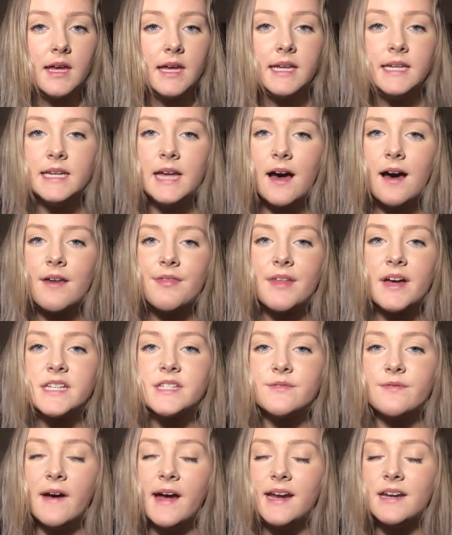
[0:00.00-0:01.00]
And yeah,
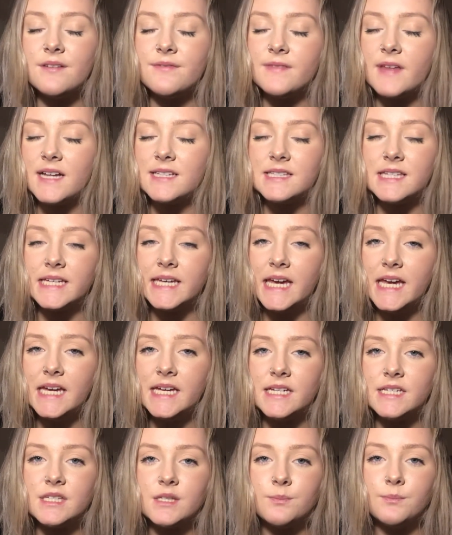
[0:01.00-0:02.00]
that's fine if that's the
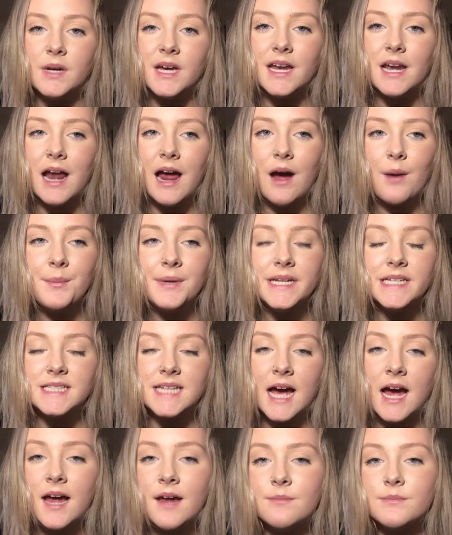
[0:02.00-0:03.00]
case, but how many
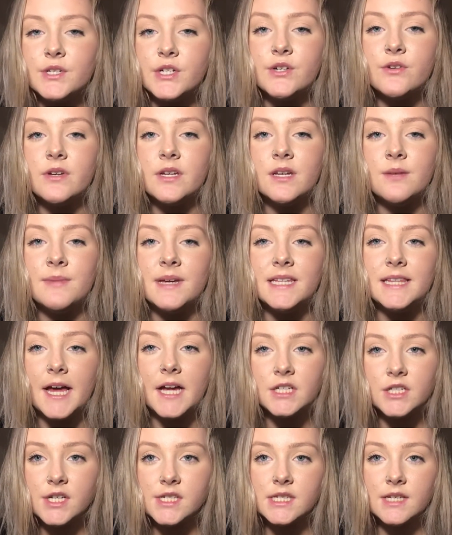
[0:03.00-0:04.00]
times are you gonna make
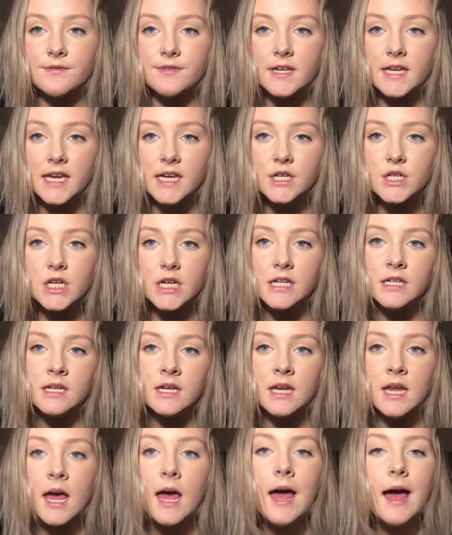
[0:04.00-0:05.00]
that justification?
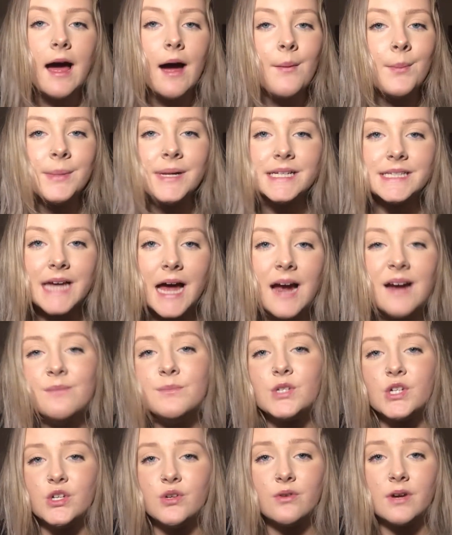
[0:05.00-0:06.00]
How many
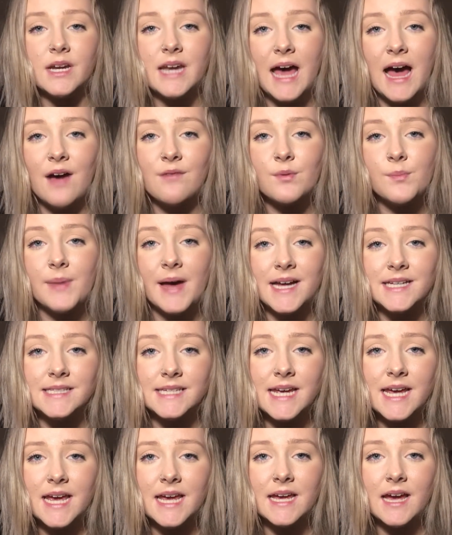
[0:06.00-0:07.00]
times are you gonna have a bad
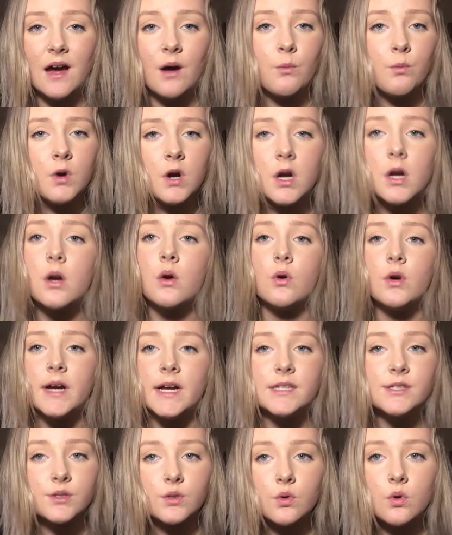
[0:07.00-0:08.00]
day at work or
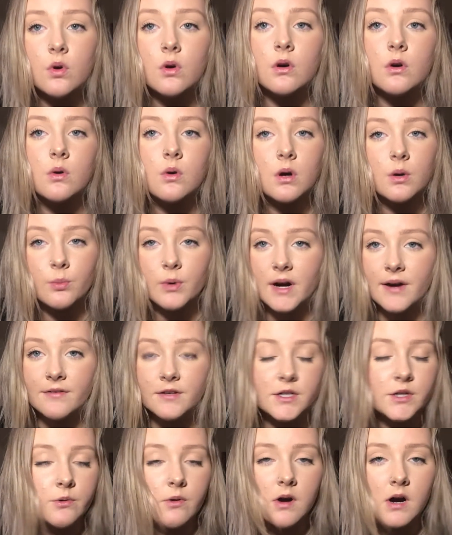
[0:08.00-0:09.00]
at school or wherever
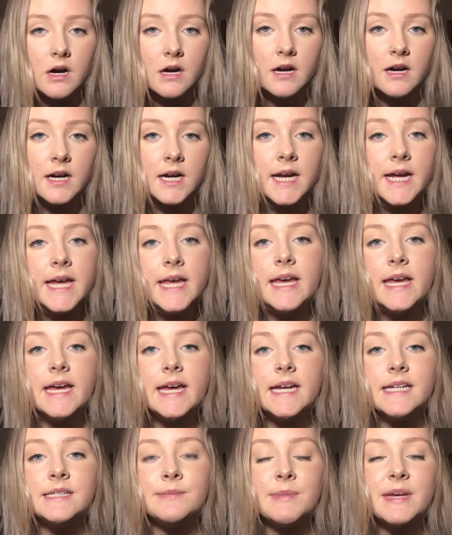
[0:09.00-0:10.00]
you are
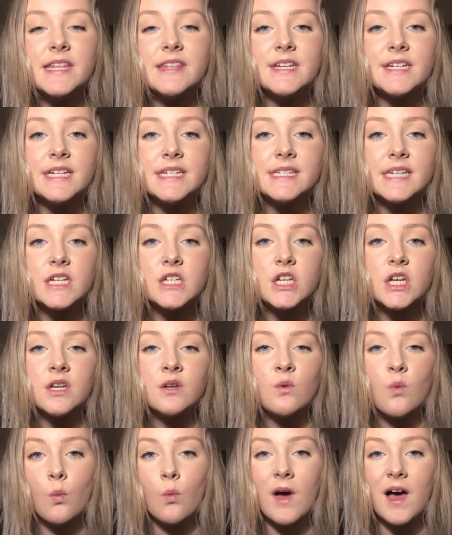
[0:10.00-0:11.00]
and make the
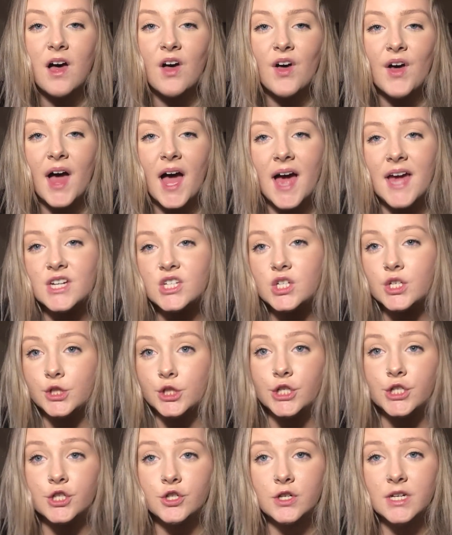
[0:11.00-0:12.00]
decision, well, I should
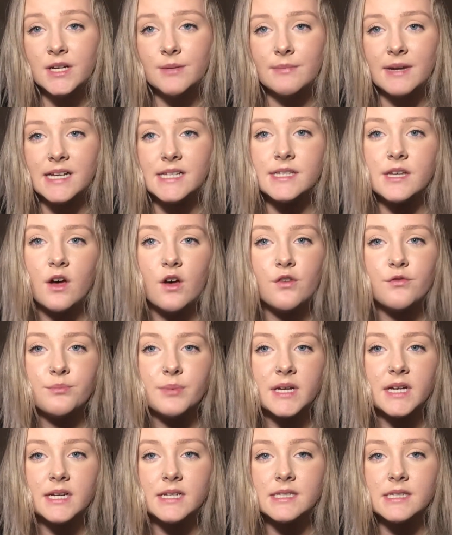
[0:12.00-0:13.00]
just treat myself
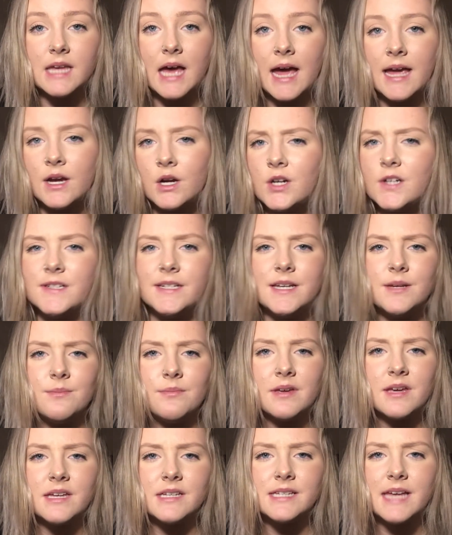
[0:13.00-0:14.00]
because I earned it,
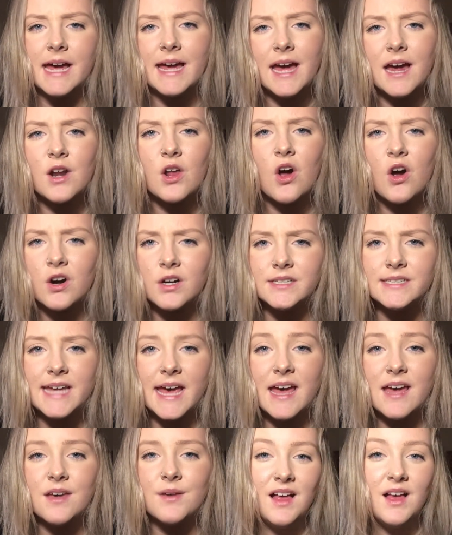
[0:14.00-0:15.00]
because I had a hard
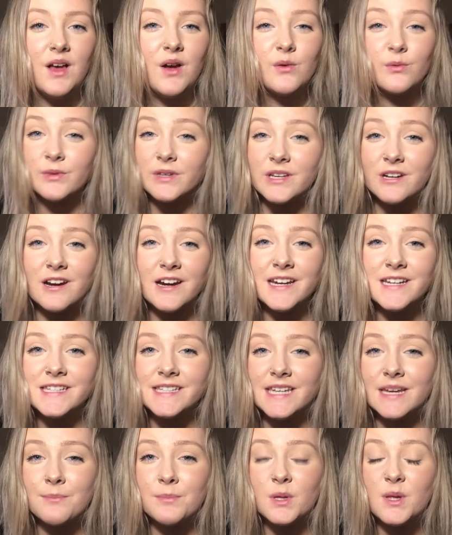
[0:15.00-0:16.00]
day? A really great
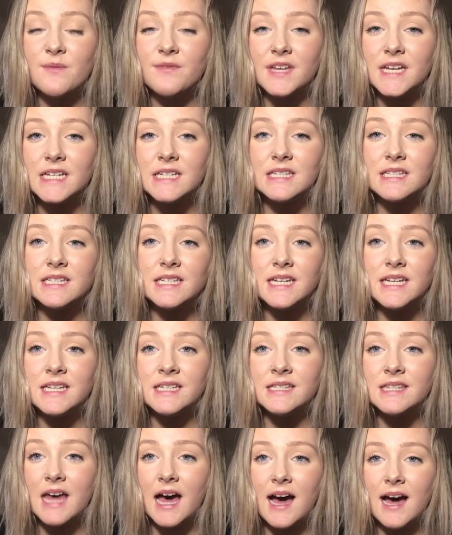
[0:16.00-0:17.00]
example of this
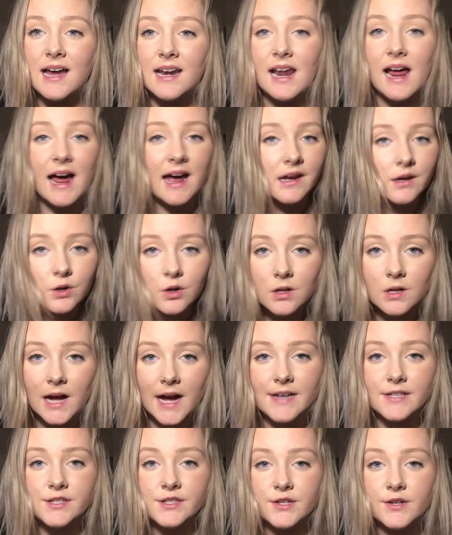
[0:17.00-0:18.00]
is that I go to
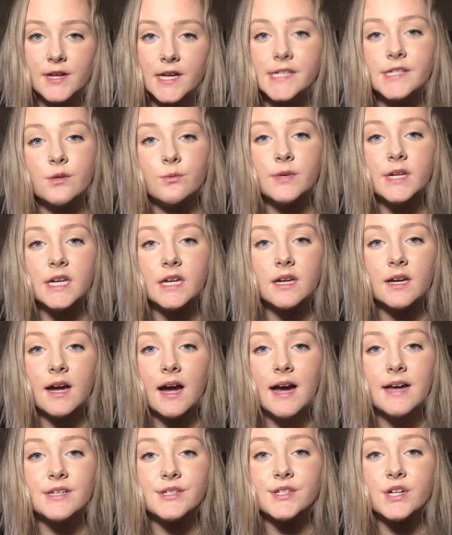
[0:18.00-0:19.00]
class 2 days a week.
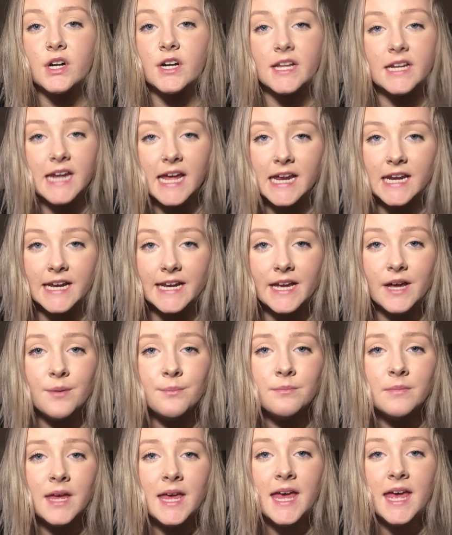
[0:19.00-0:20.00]
I start at 8 a.m.